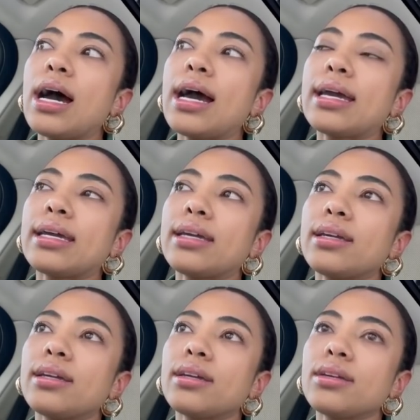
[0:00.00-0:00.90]
I
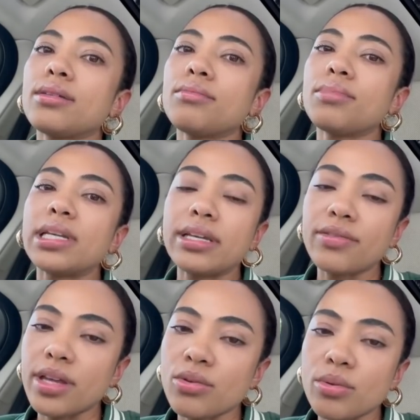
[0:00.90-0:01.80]

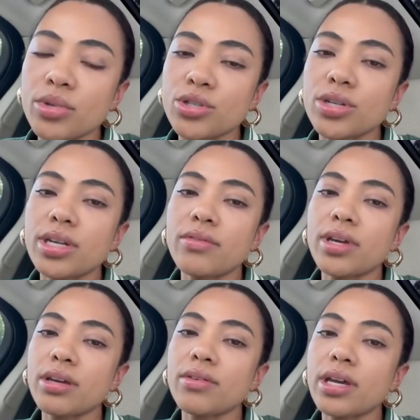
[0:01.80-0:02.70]
believe other women should
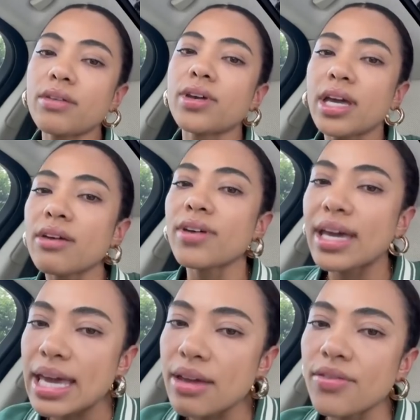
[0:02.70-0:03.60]
never
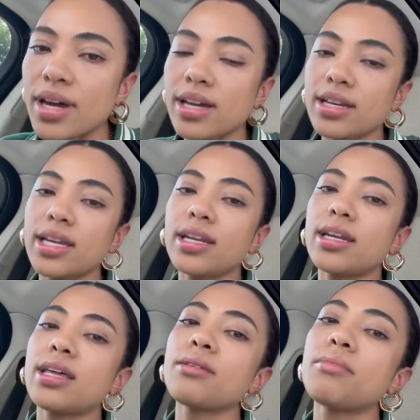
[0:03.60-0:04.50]
ever let
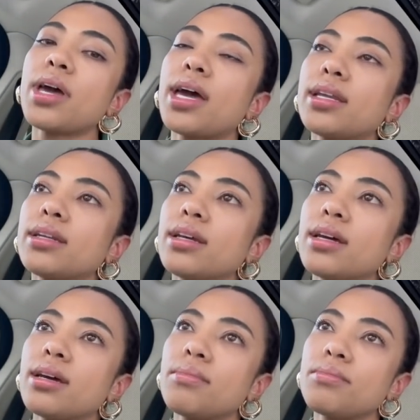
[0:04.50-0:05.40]
another
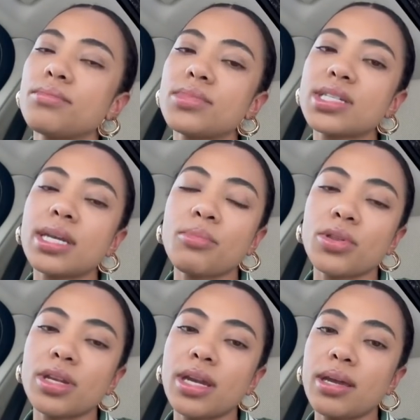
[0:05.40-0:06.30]
man step
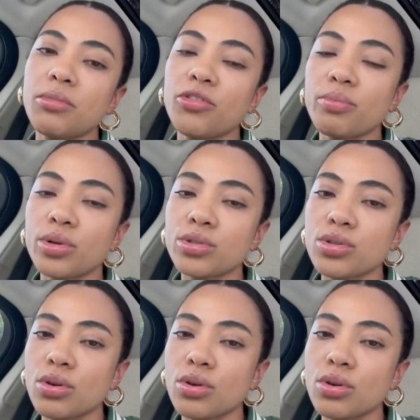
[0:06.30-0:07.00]
on the name you've built,